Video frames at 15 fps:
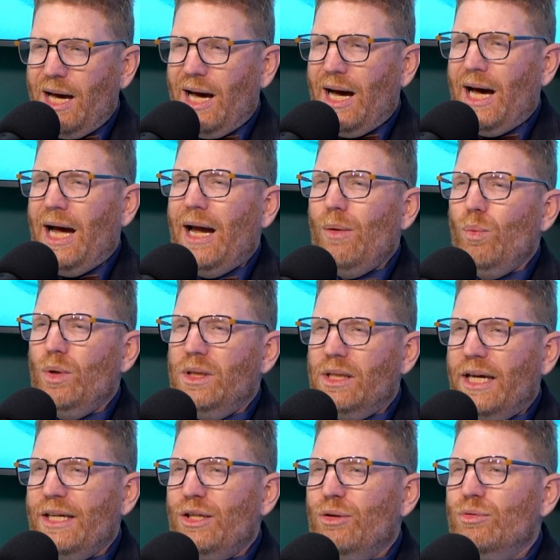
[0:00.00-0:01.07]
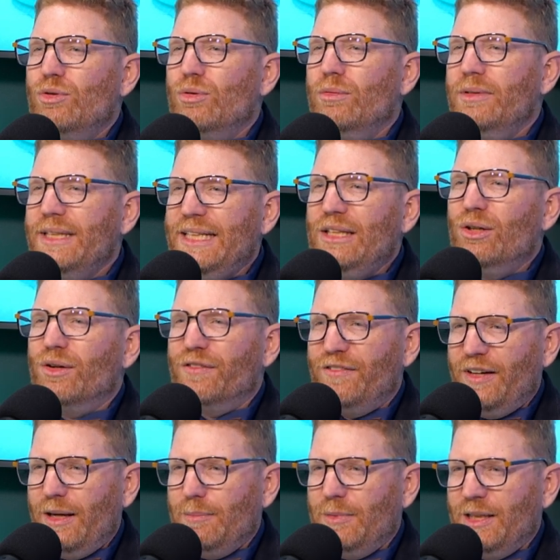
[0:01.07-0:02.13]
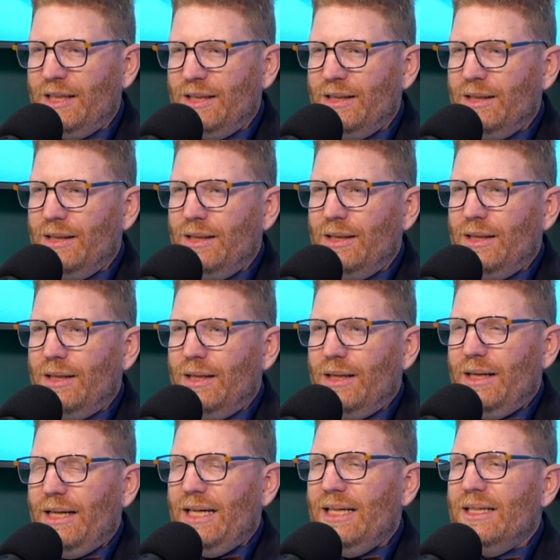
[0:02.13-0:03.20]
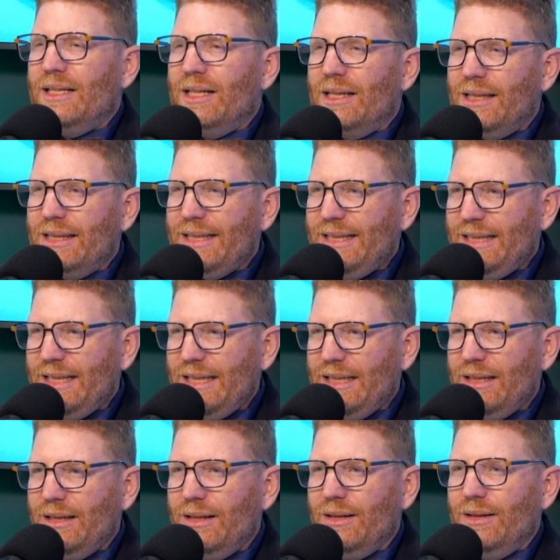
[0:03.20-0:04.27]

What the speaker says: I would like you to lead our family in cleaning